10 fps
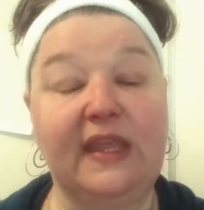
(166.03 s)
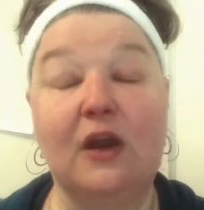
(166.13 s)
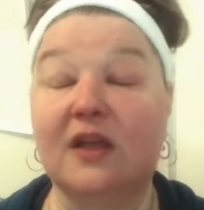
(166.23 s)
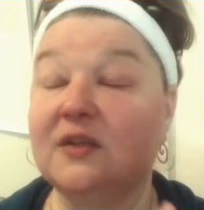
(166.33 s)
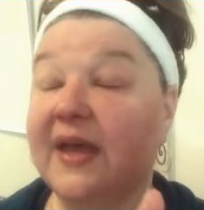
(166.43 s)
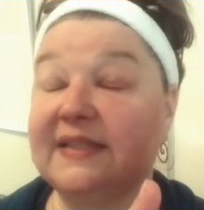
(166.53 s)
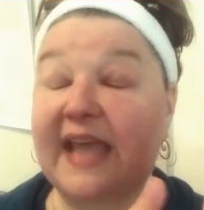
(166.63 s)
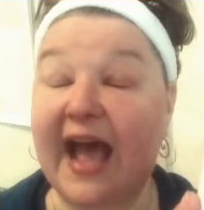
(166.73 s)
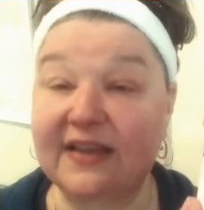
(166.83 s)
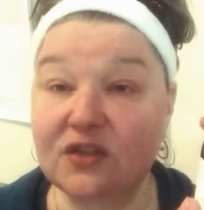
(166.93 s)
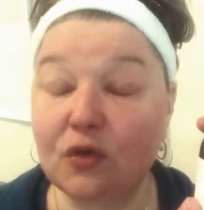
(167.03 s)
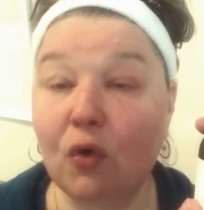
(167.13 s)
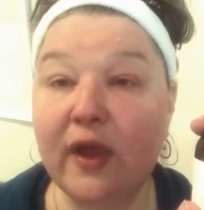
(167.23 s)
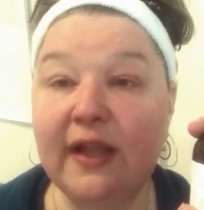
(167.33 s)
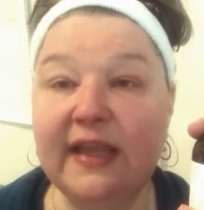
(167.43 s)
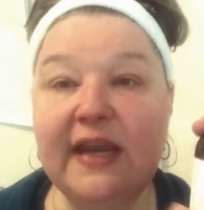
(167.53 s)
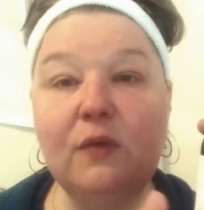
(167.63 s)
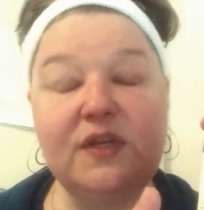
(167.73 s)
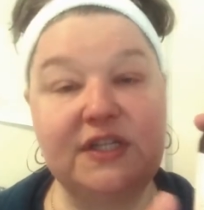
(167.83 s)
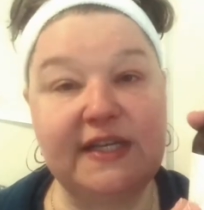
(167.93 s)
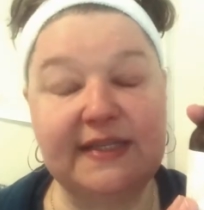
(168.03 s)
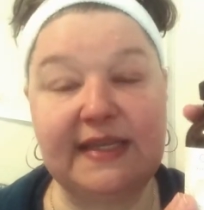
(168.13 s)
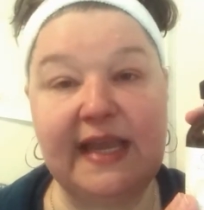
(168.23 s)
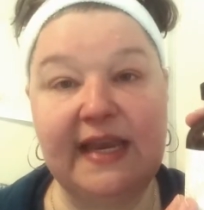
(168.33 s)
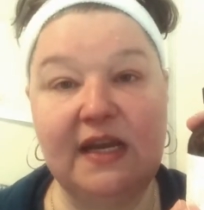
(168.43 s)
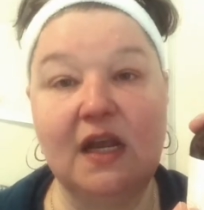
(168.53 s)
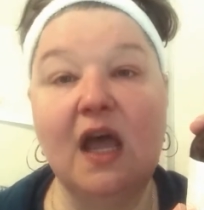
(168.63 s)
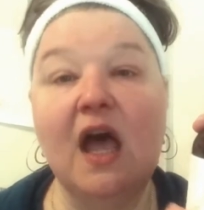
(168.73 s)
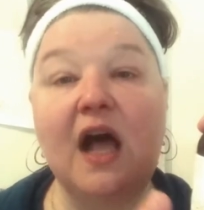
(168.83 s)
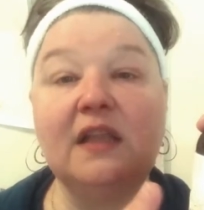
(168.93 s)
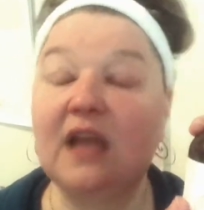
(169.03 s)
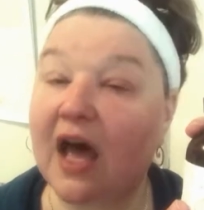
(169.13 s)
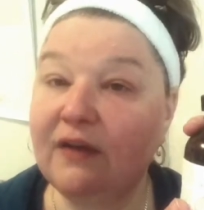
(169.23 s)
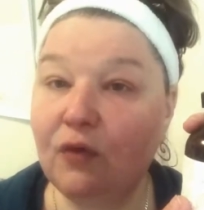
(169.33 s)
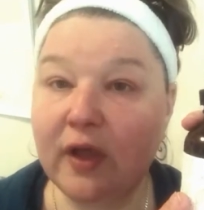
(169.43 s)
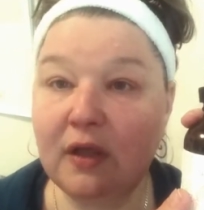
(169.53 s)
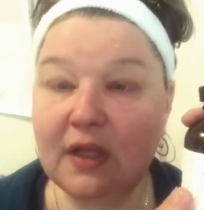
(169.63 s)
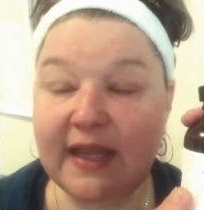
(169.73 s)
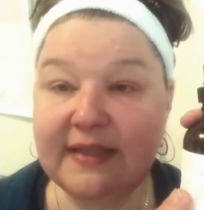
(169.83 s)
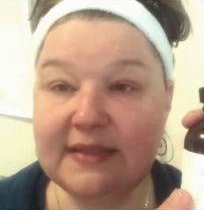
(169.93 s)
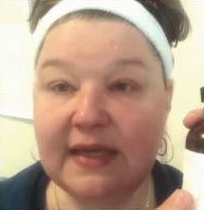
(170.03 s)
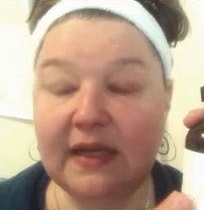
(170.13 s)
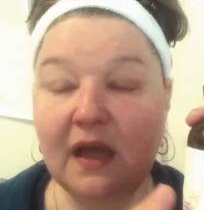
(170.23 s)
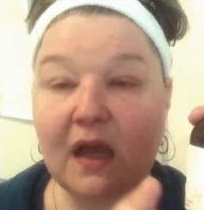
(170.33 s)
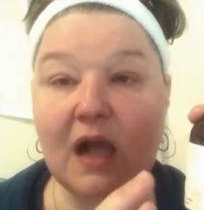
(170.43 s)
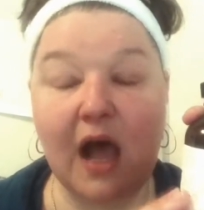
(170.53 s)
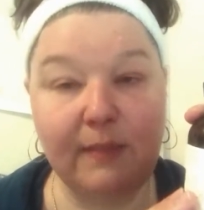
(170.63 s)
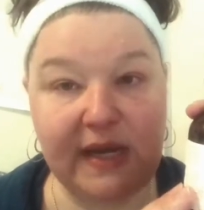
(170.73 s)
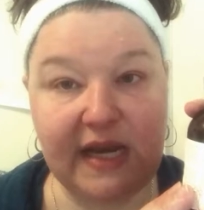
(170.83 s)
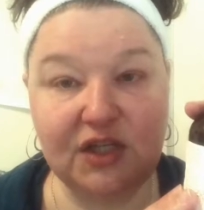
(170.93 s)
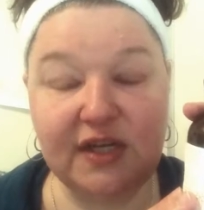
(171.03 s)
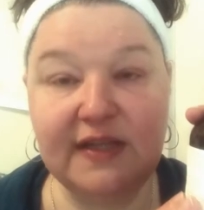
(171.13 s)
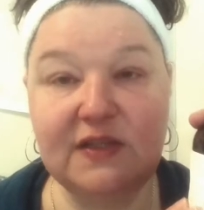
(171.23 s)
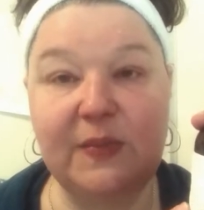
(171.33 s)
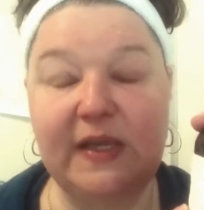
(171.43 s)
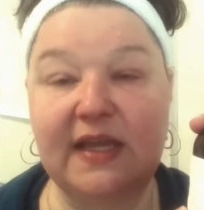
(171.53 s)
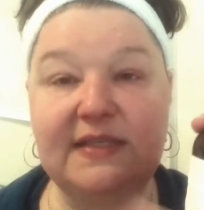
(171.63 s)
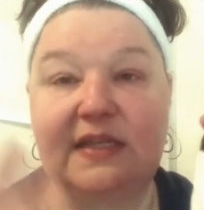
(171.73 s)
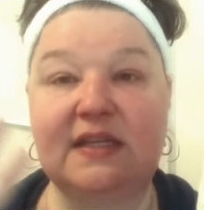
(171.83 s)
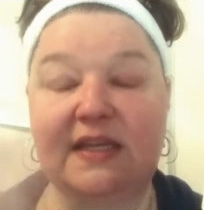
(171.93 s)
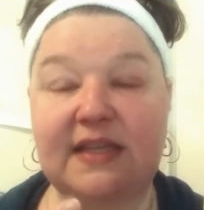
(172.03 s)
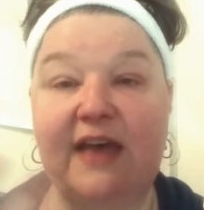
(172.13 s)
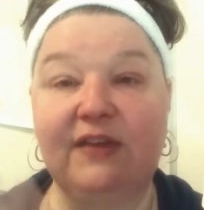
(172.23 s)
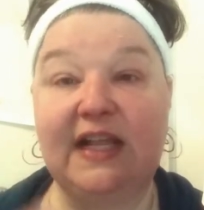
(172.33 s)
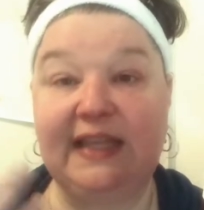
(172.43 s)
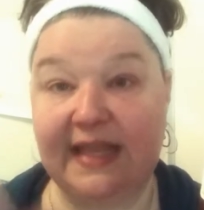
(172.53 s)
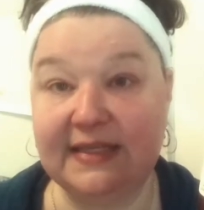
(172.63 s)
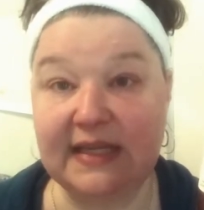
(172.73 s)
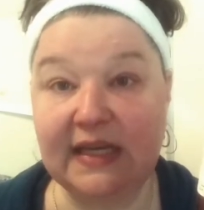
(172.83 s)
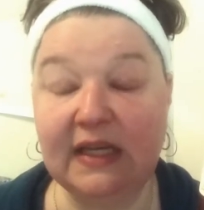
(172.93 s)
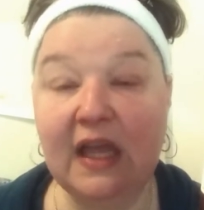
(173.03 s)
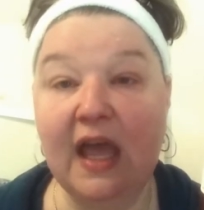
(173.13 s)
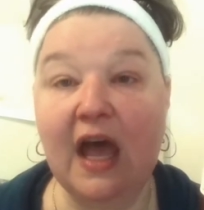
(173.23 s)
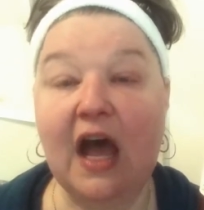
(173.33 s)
It also has castor oil in it, which is in a lot of oil cleansing combinations because it does have a cleansing